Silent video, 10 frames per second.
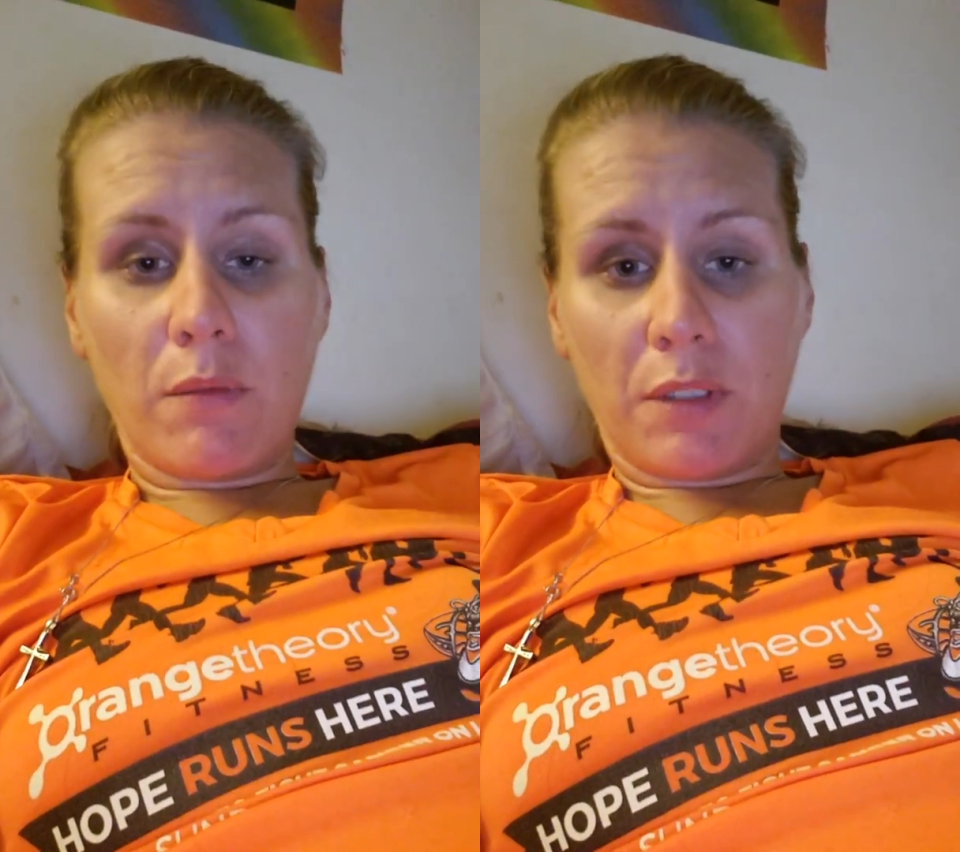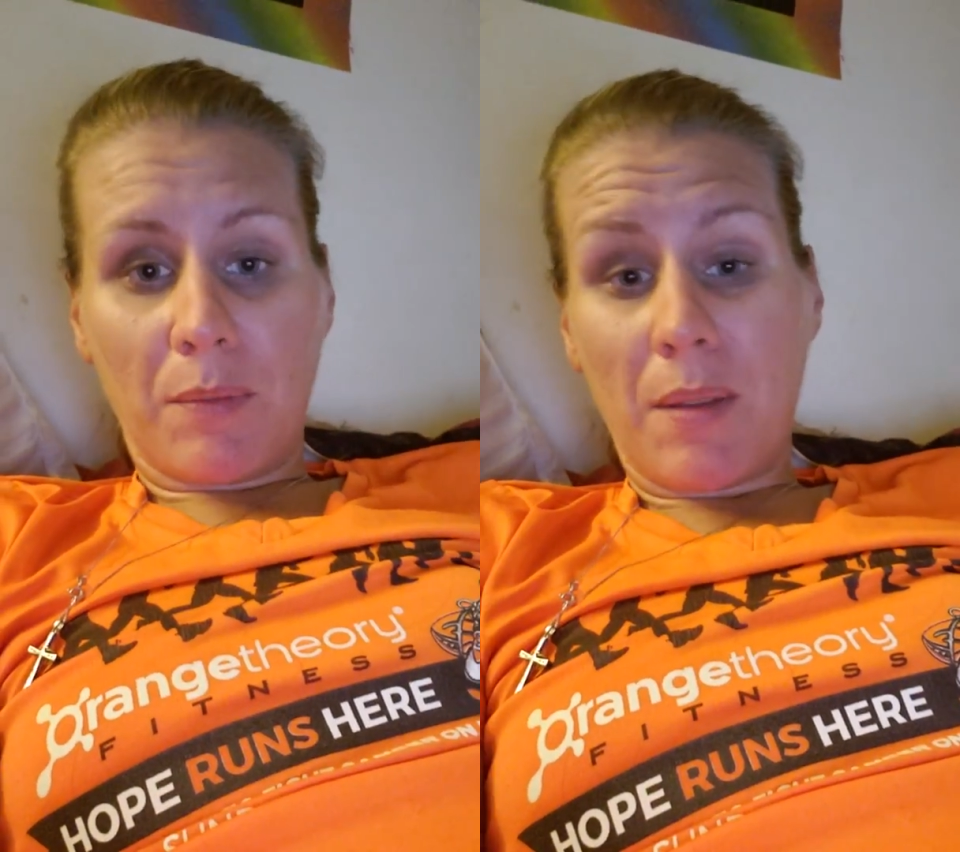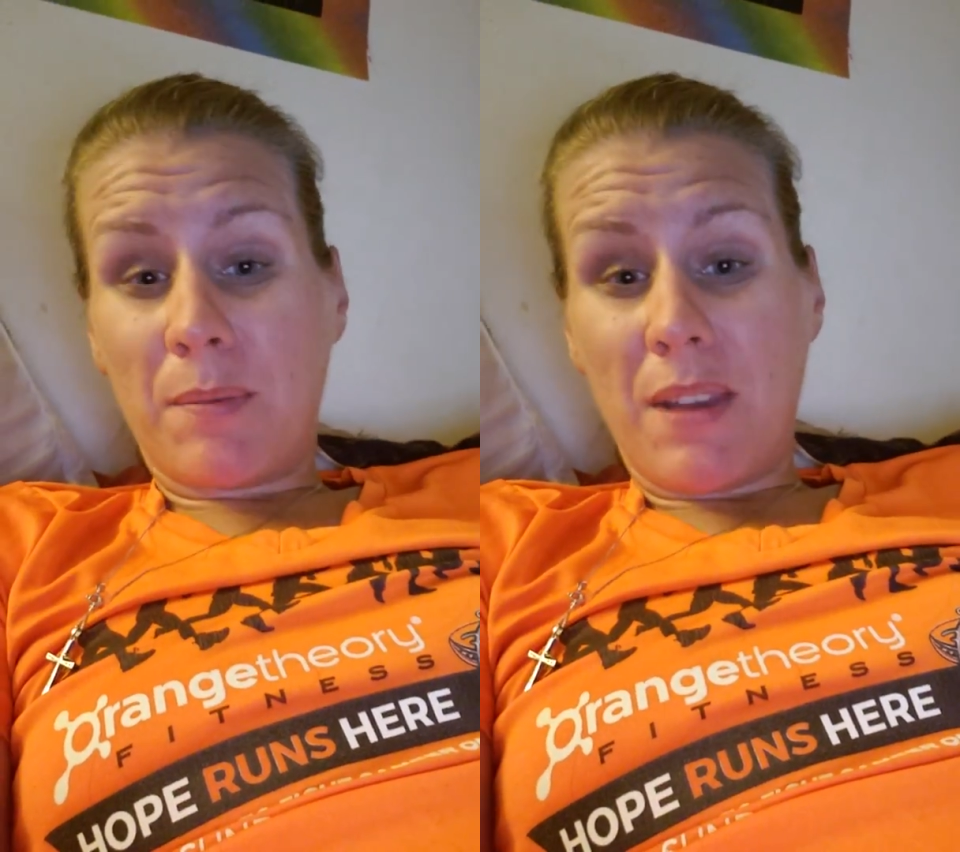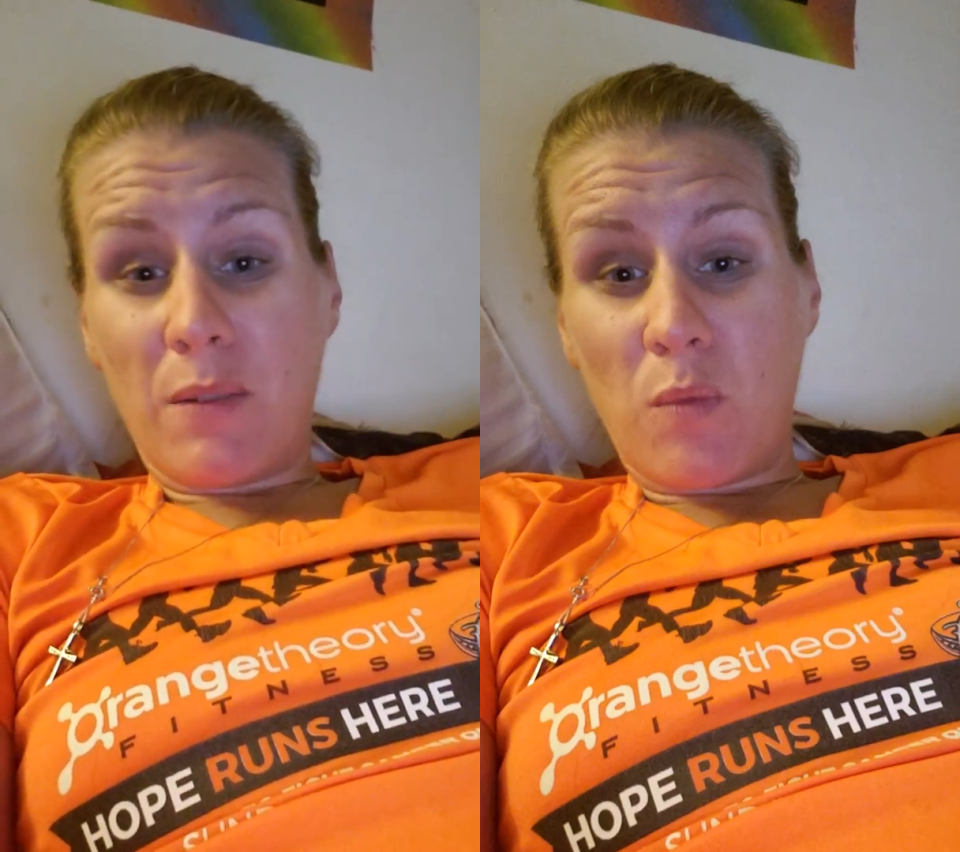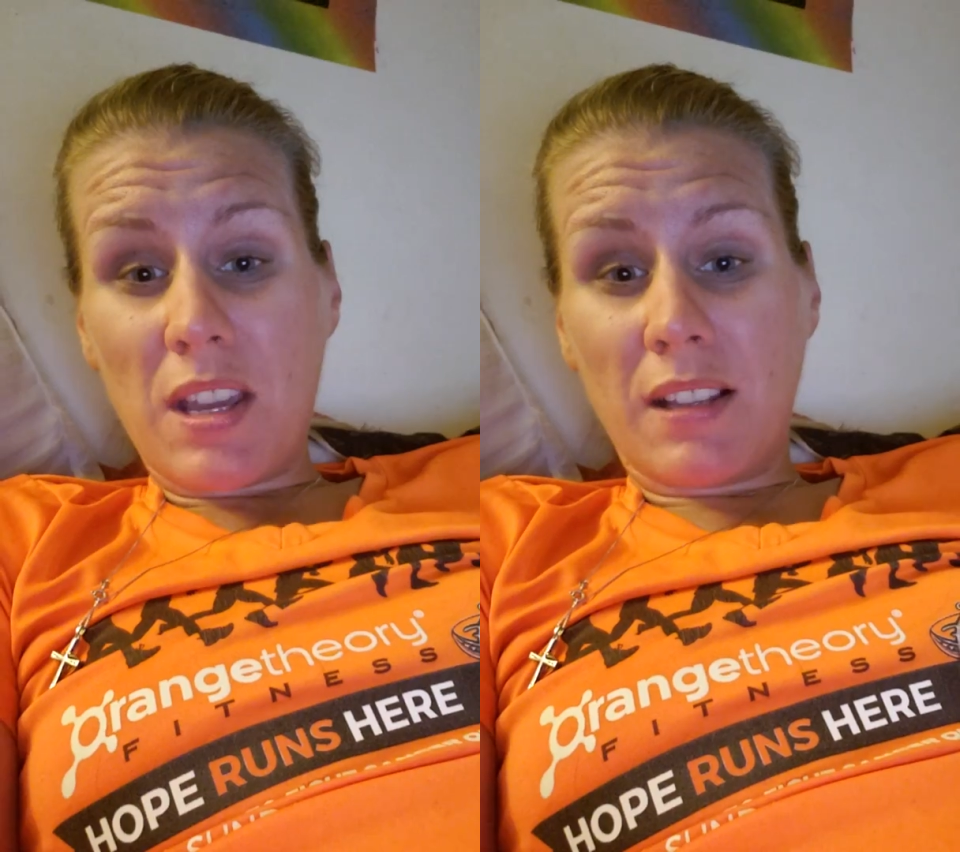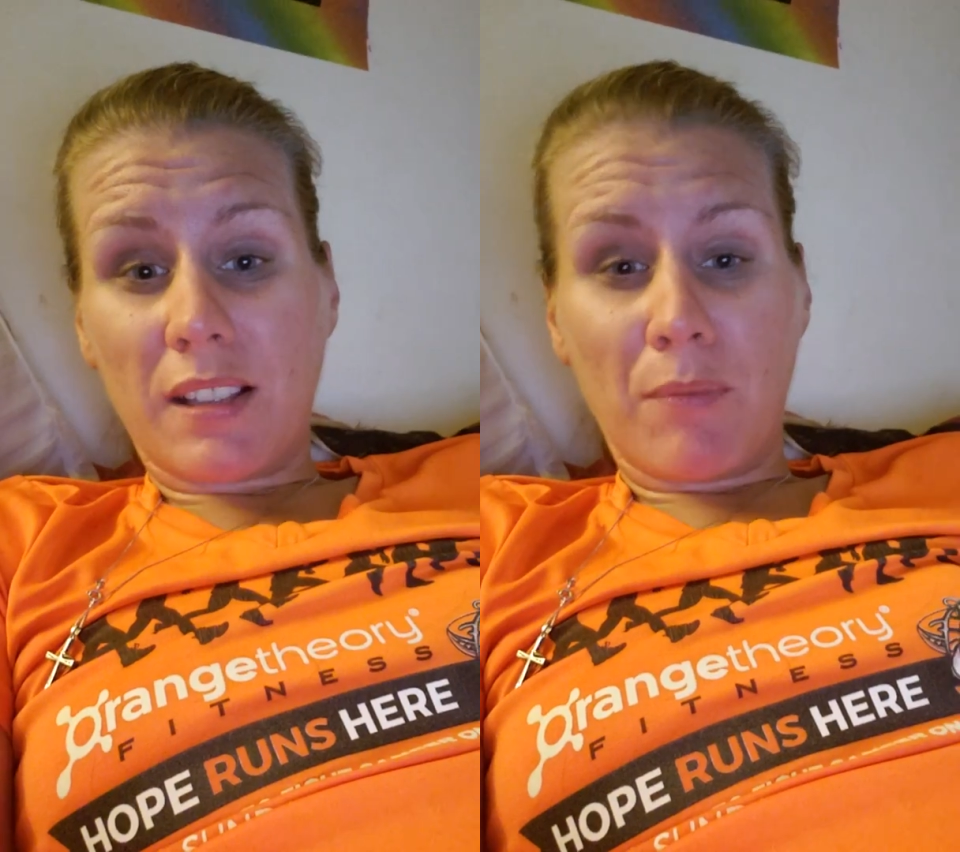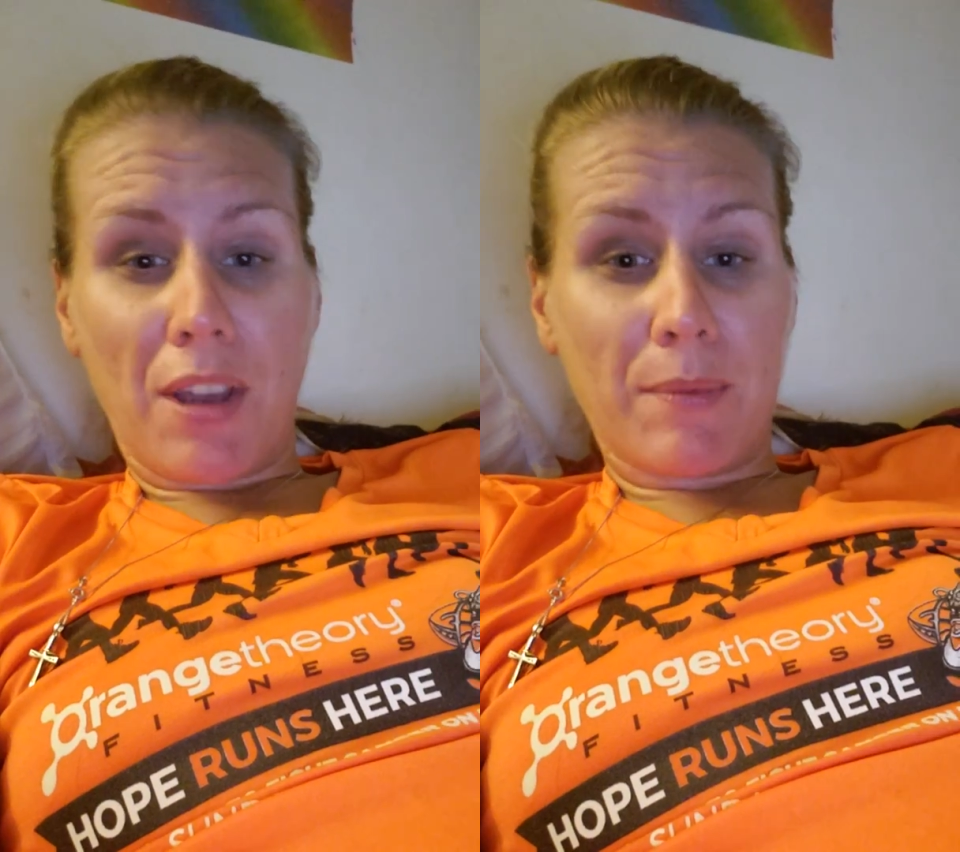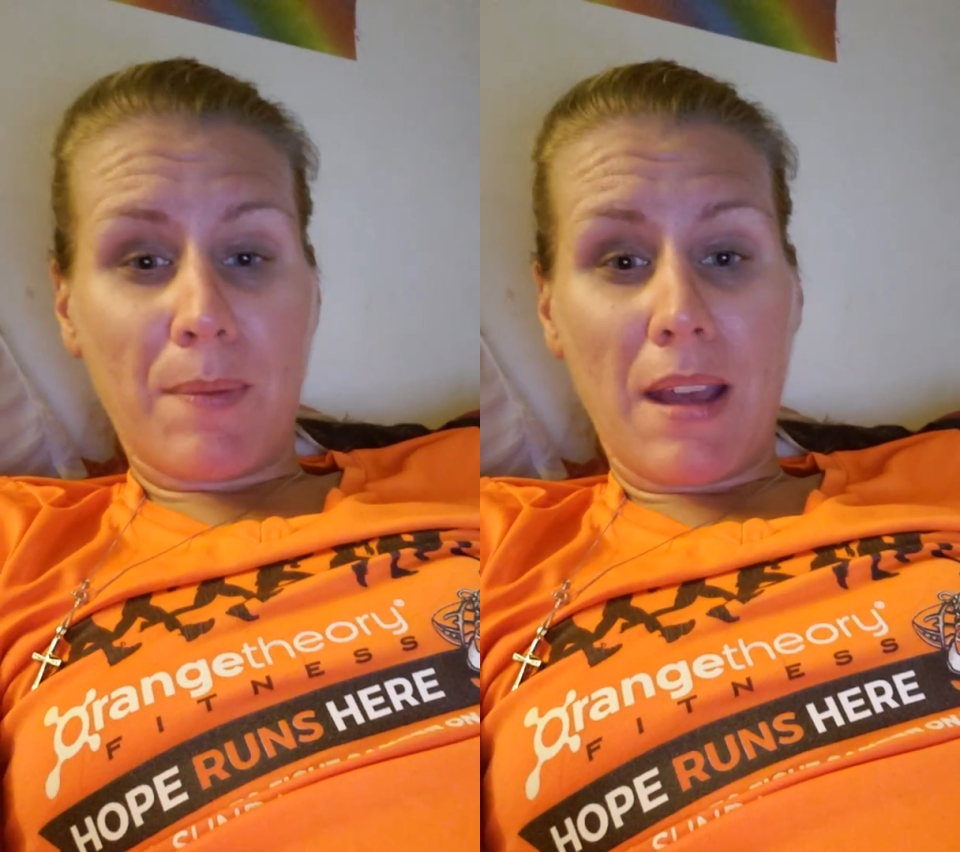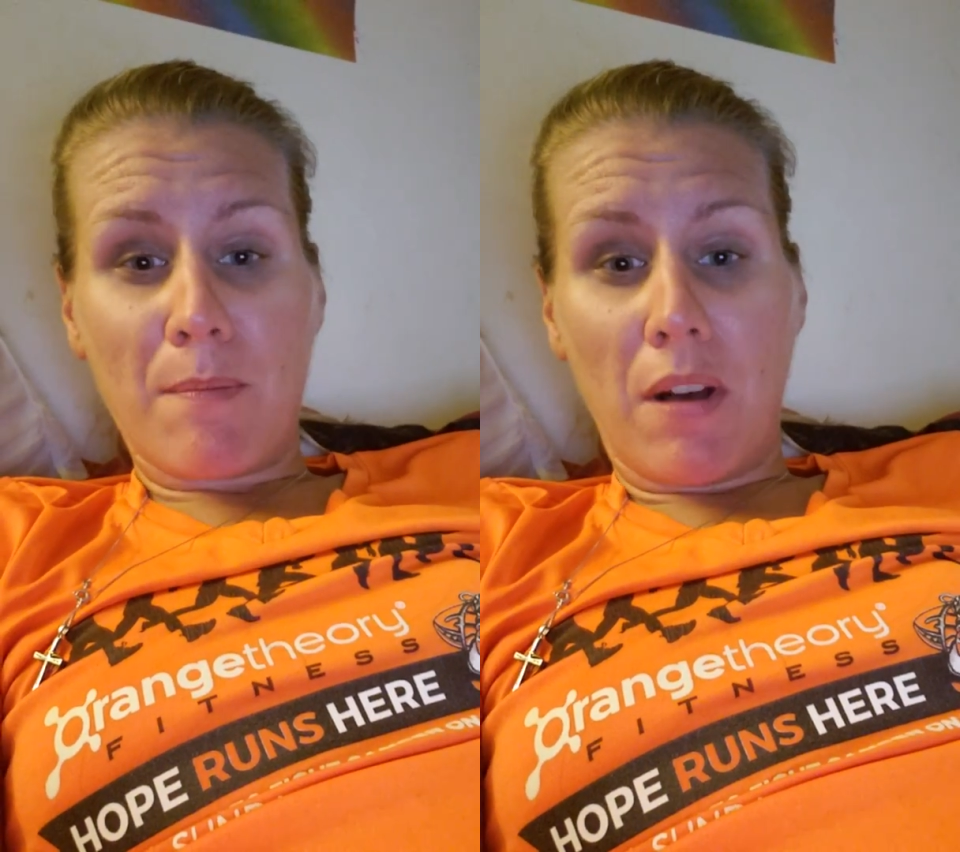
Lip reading: Sometimes bad weeks, sometimes bad